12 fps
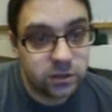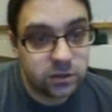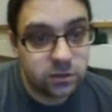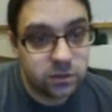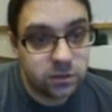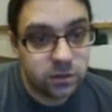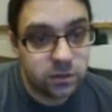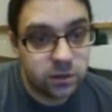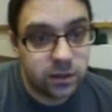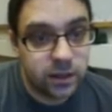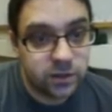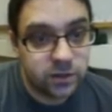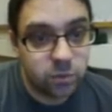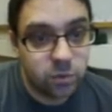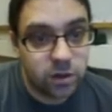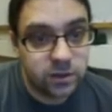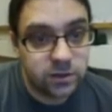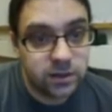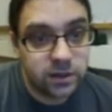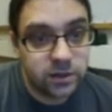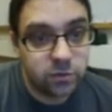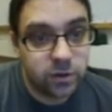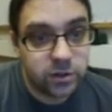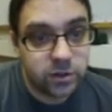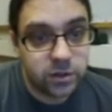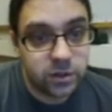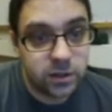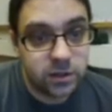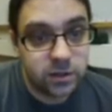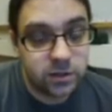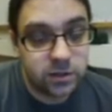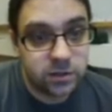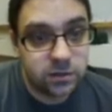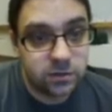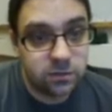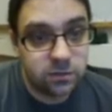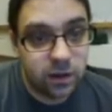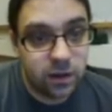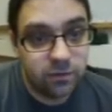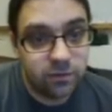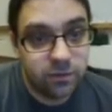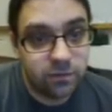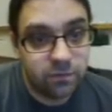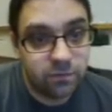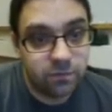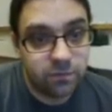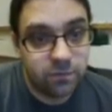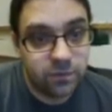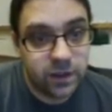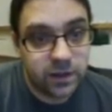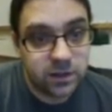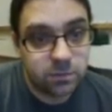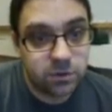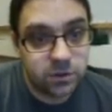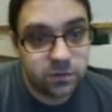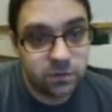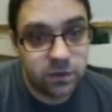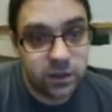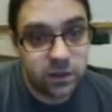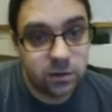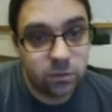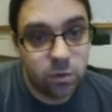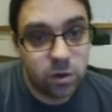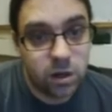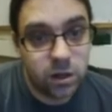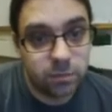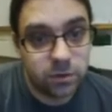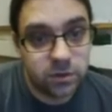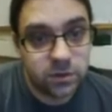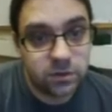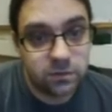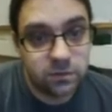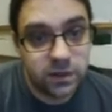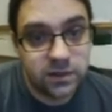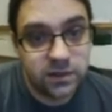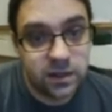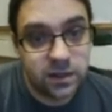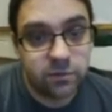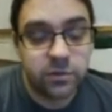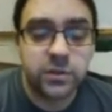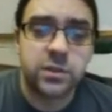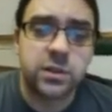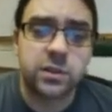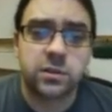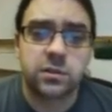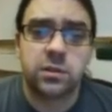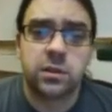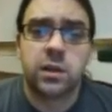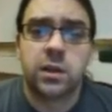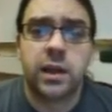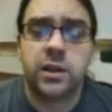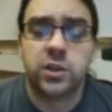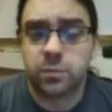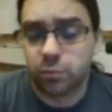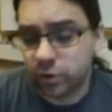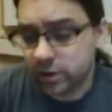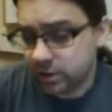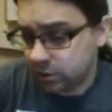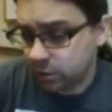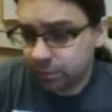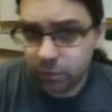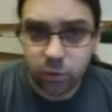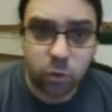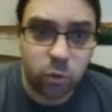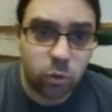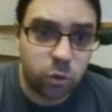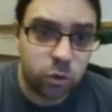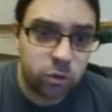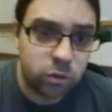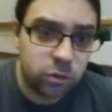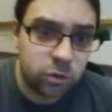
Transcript: in the x, y, z direction as uh, vx plus vy plus vz, for instance. It just breaks up. Or